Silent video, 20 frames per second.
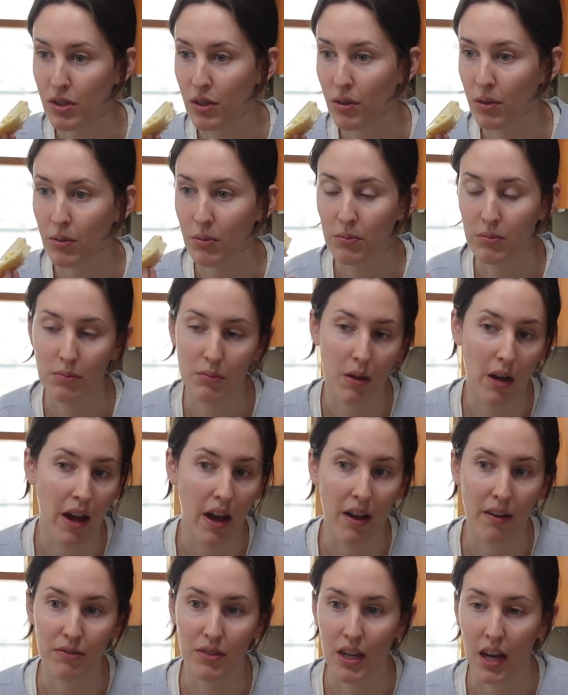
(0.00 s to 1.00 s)
you don't
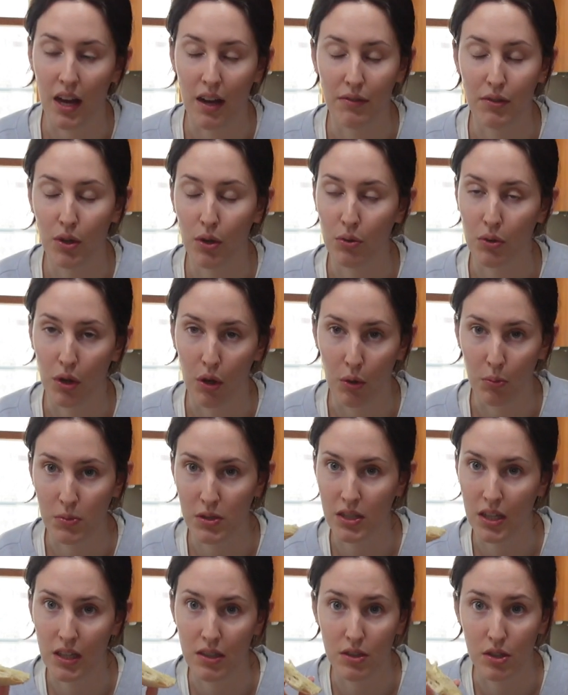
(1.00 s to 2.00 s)
have to have your own
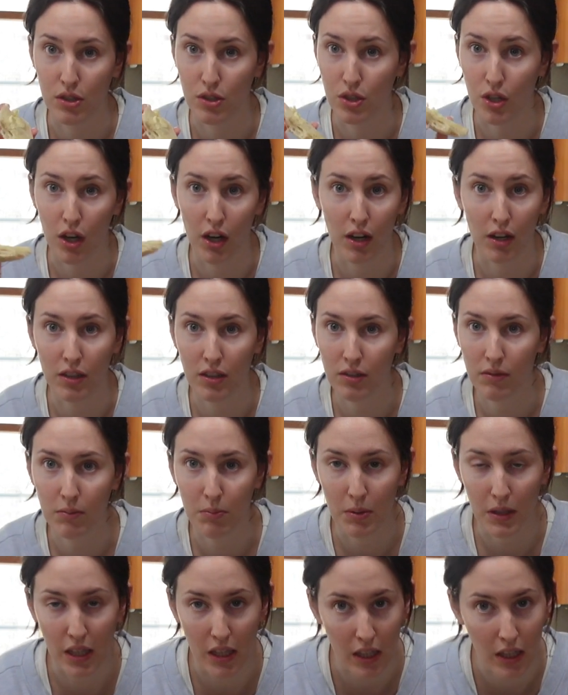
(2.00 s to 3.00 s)
homestead to start
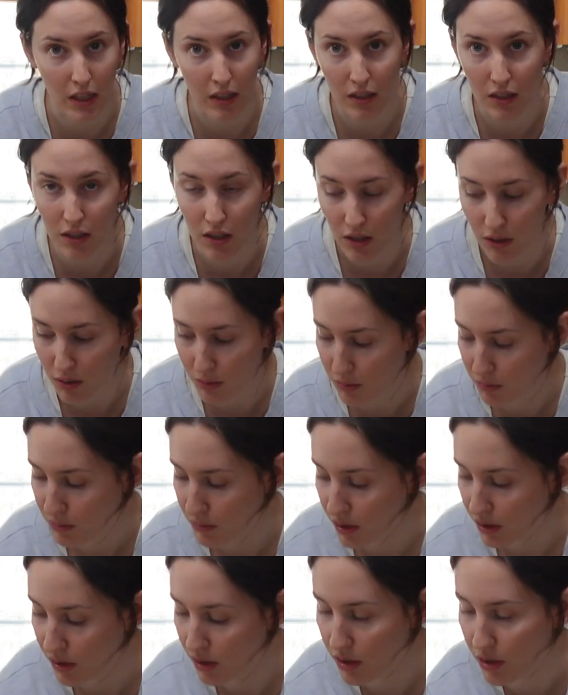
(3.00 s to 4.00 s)
being, you know,
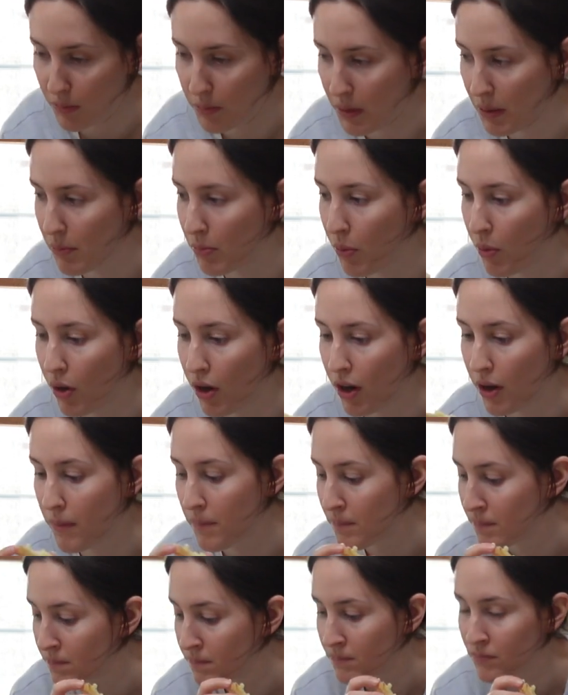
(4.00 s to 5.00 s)
a little bit more